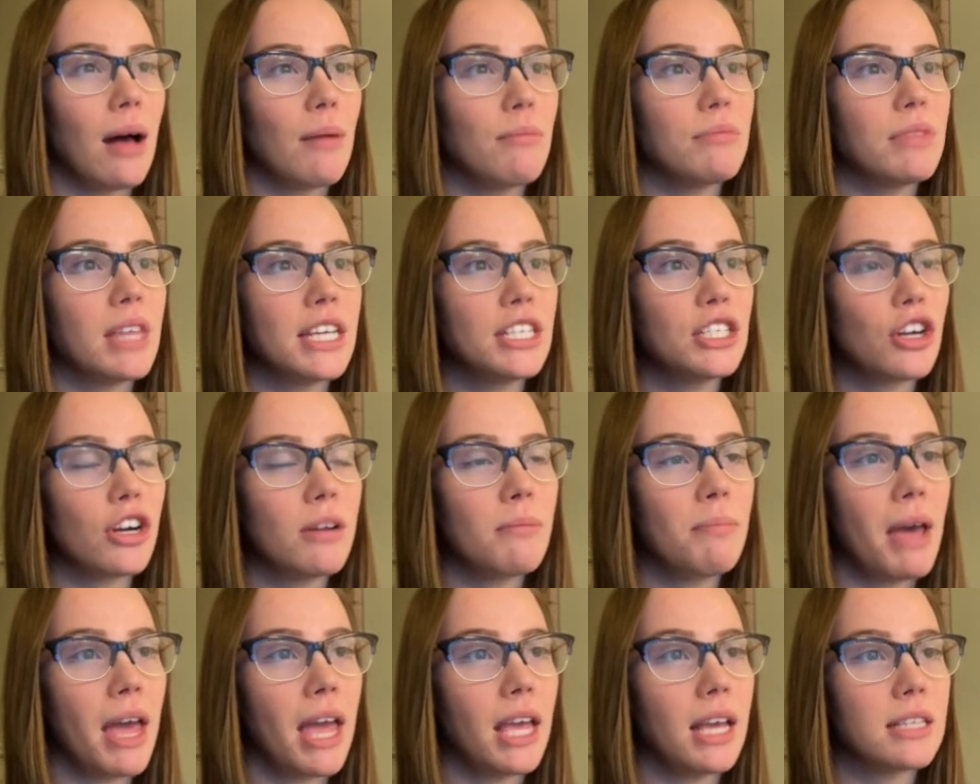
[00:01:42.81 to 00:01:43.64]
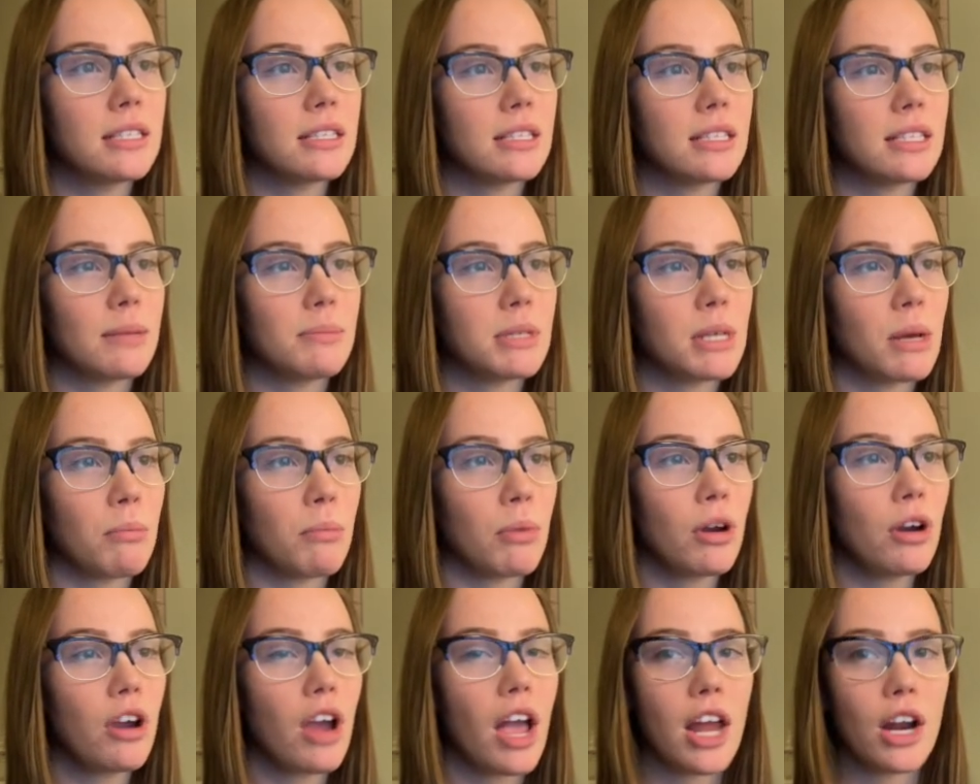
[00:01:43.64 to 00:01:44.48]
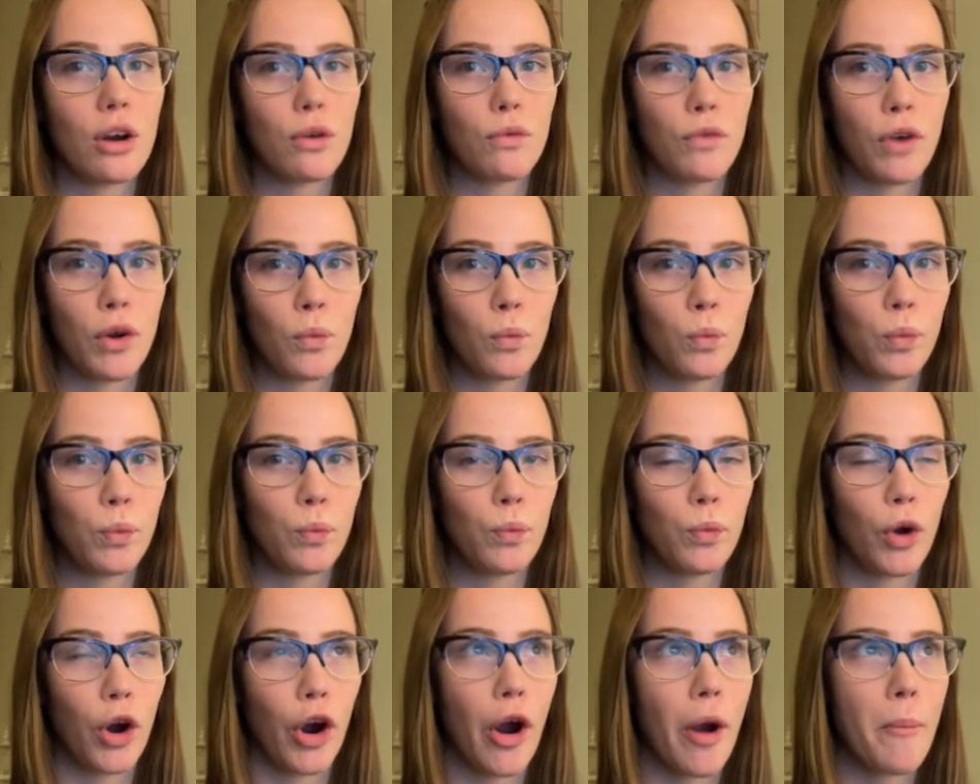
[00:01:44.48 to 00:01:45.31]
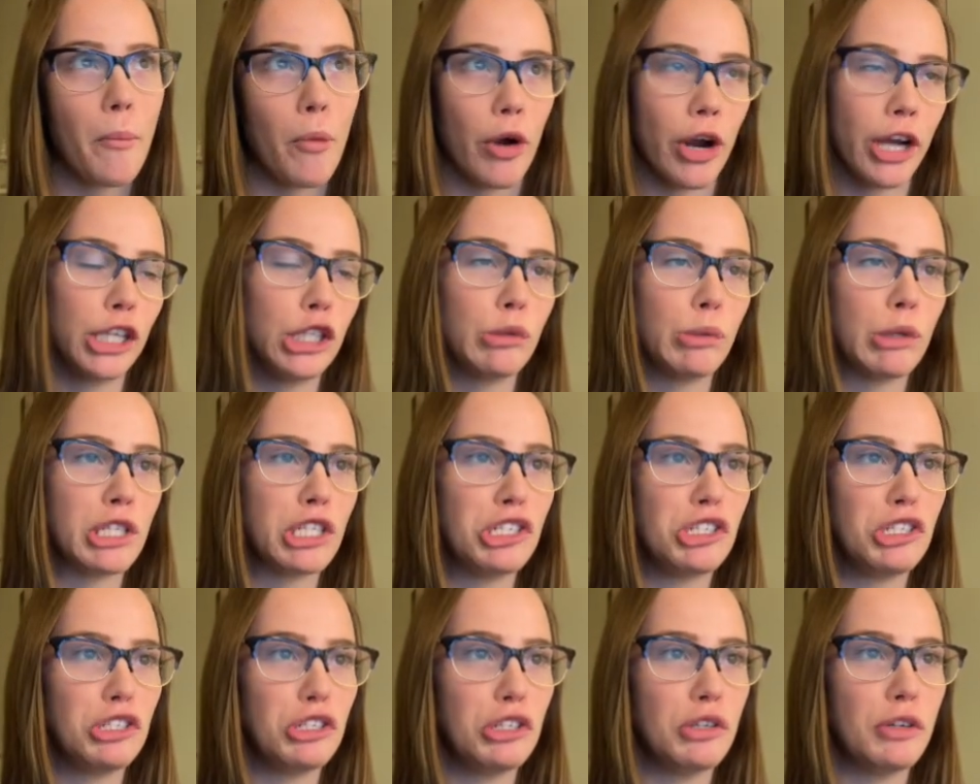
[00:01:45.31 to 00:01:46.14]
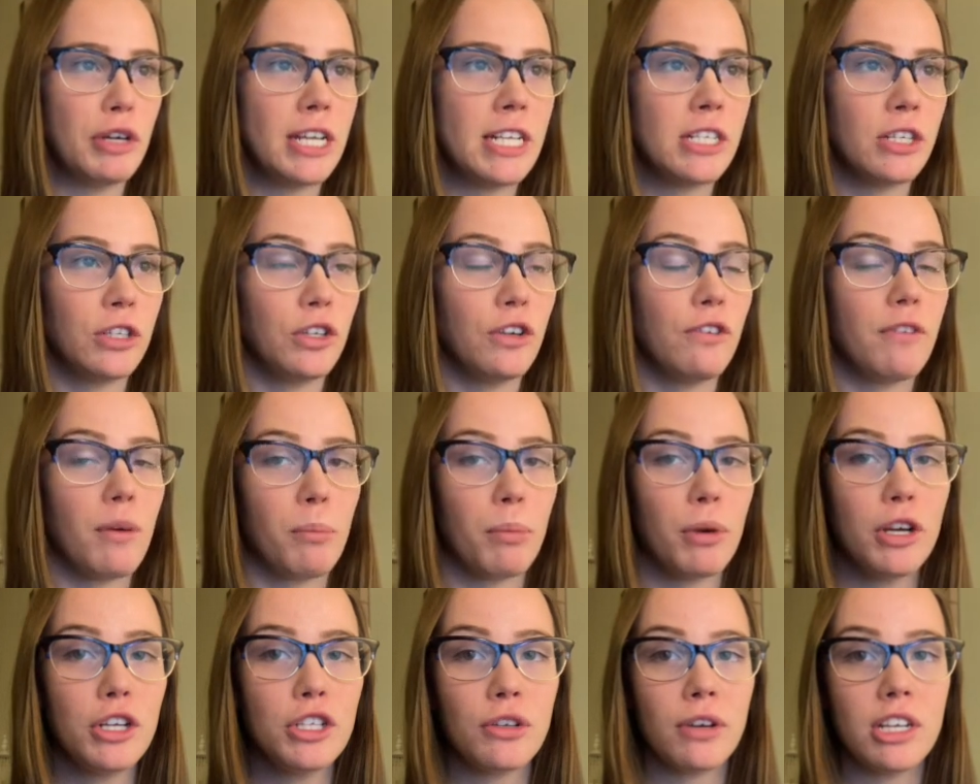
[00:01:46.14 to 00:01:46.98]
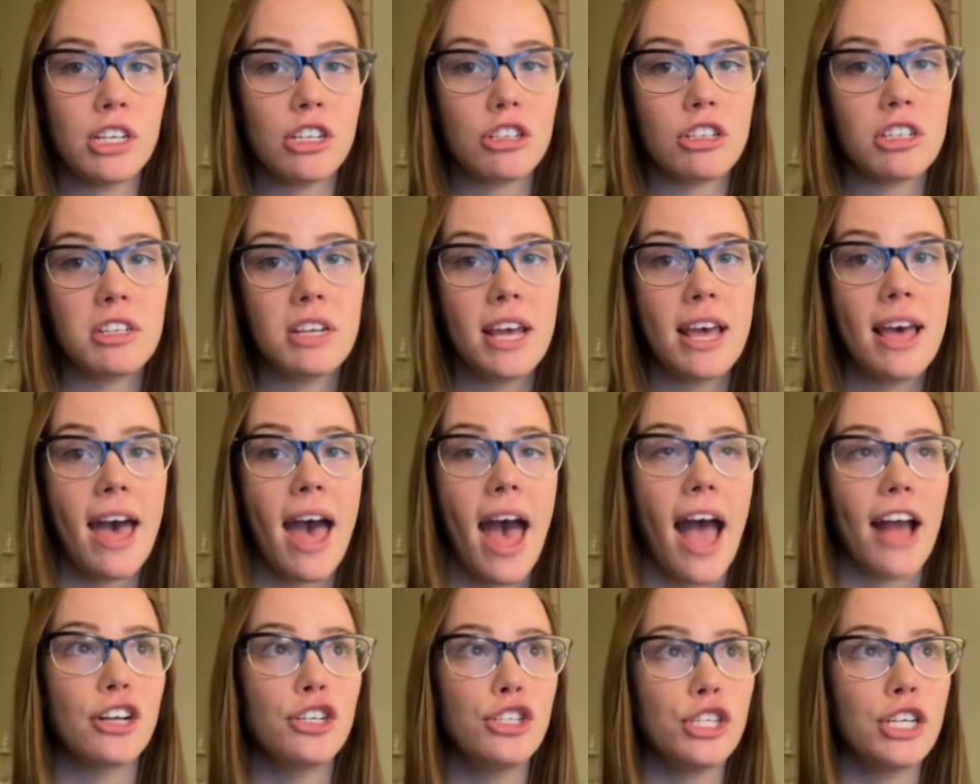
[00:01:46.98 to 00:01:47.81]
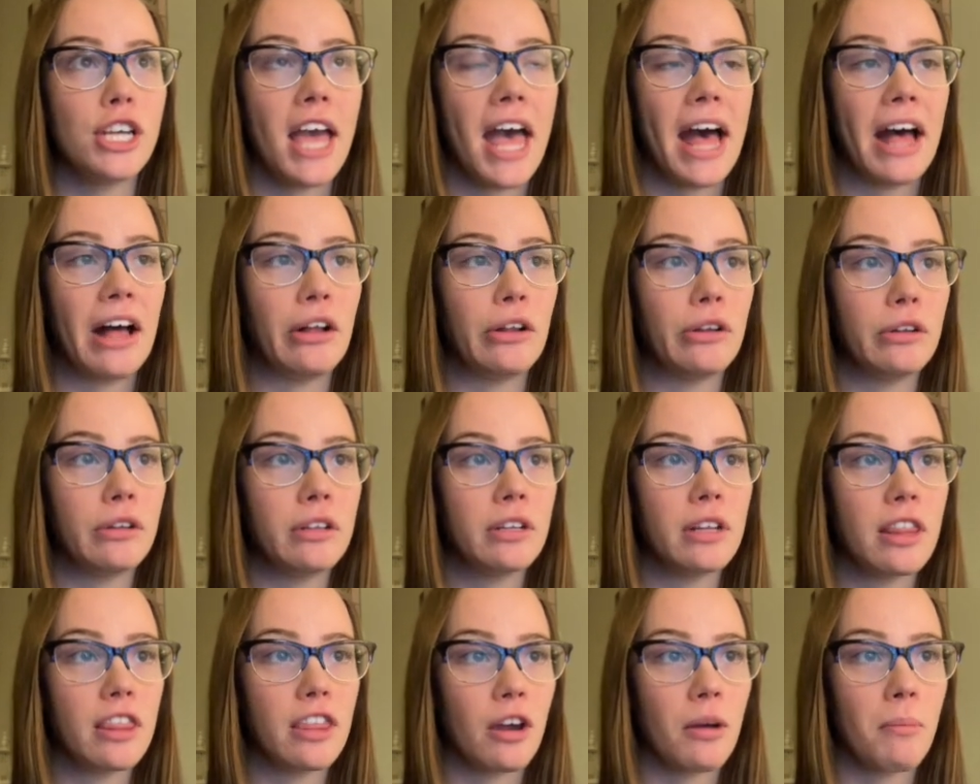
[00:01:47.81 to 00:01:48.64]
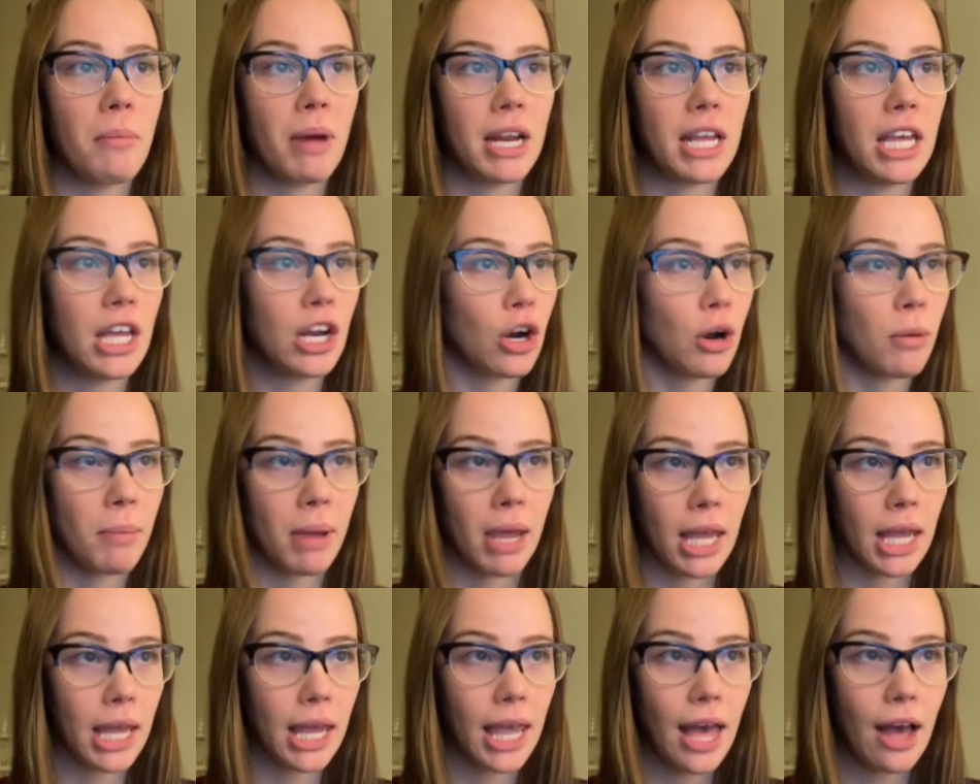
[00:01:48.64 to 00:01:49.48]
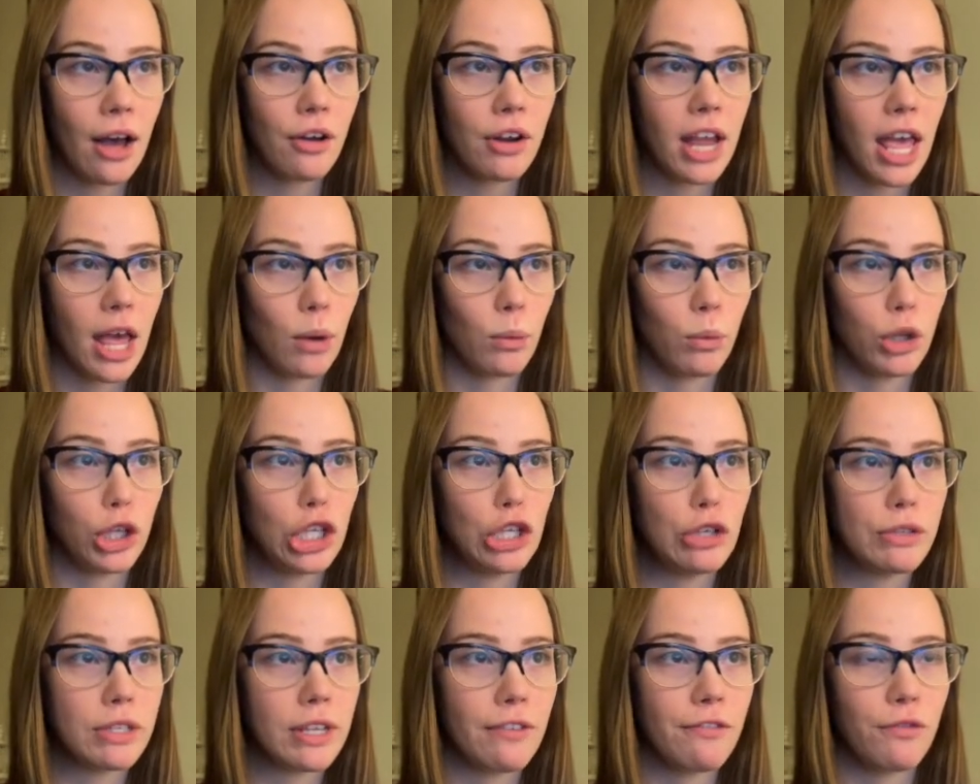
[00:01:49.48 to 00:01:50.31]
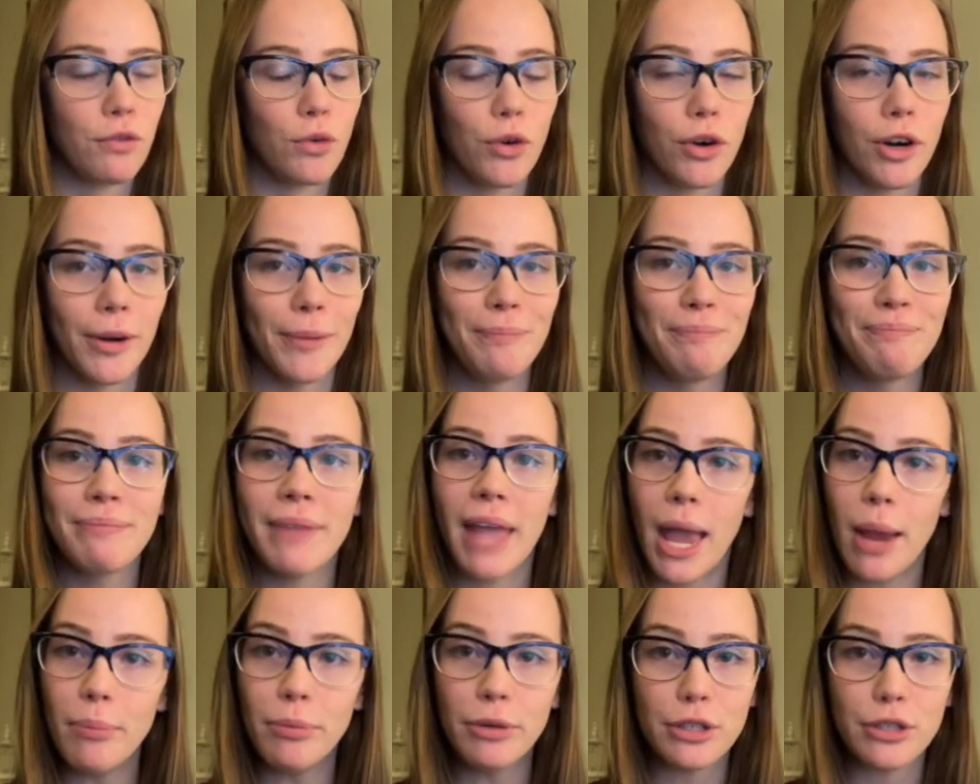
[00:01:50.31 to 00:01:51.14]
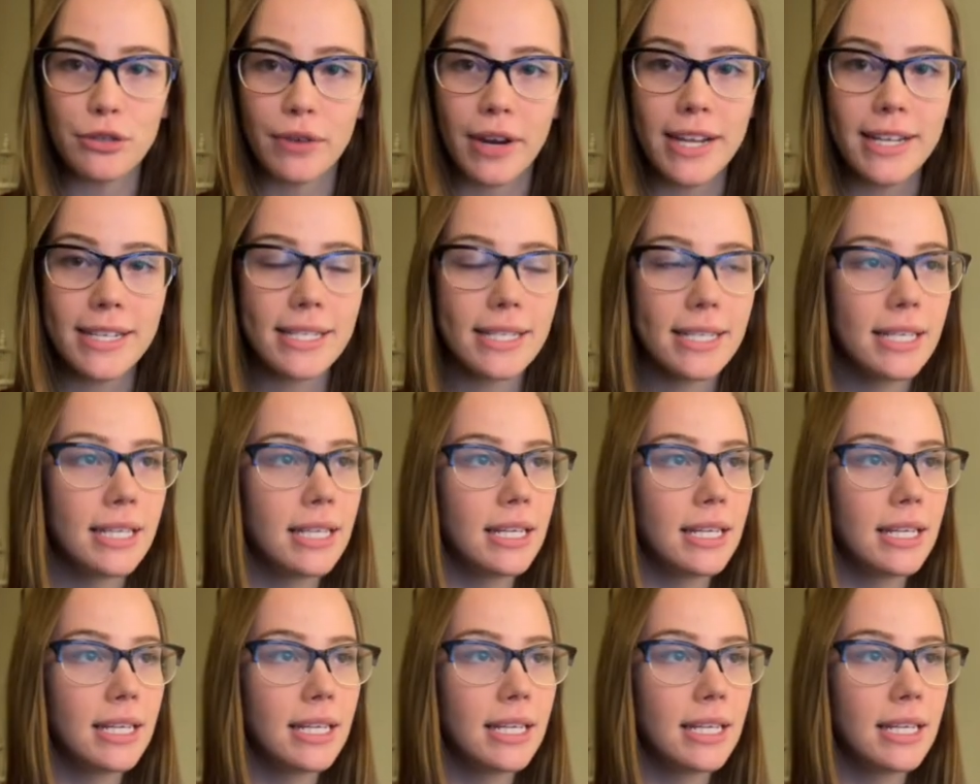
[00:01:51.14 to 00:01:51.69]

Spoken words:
they started paying us in September, and our mortgage wasn't due until November, so I just actually held their money in our bank account, and we'll use it for April's rent.